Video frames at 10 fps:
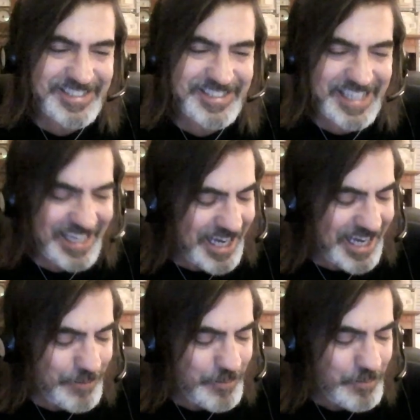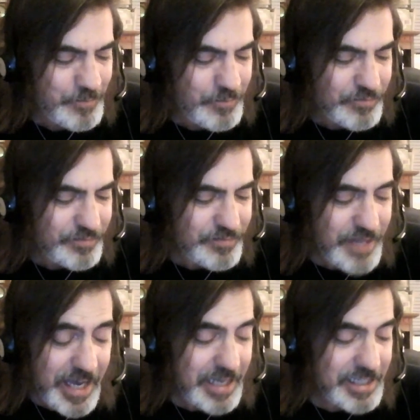And
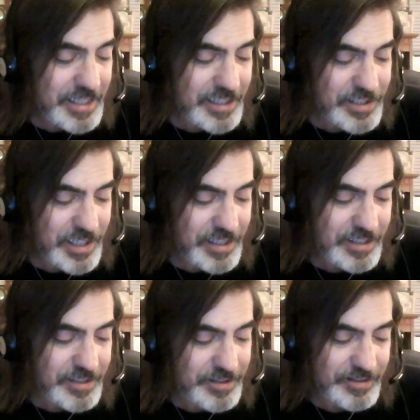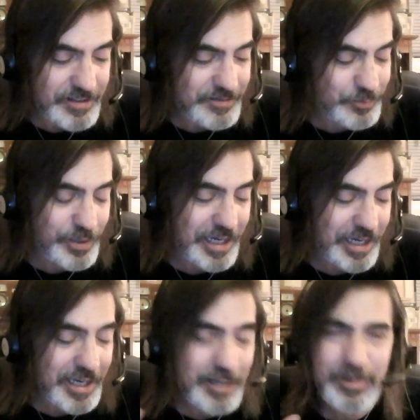yeah, it's boy,
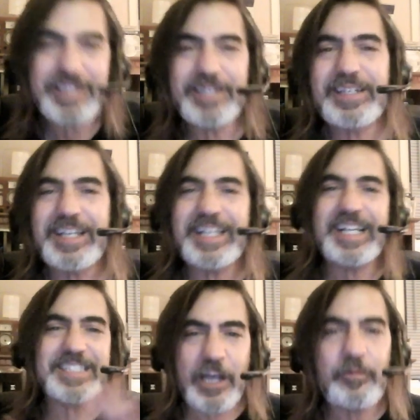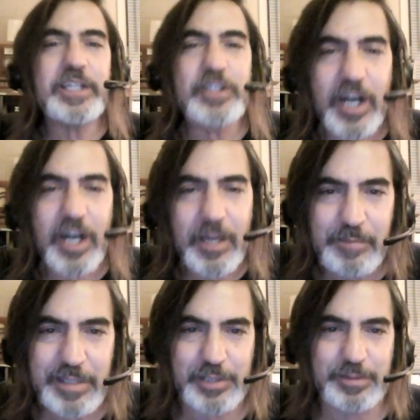I don't want. It's tough when you talk
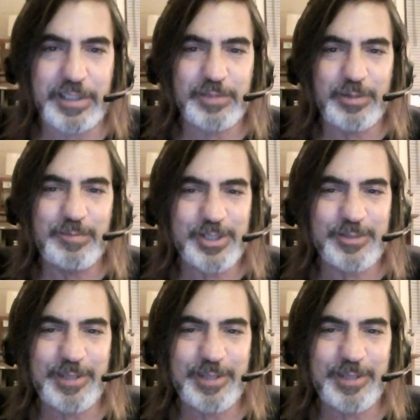about mysteries with mystery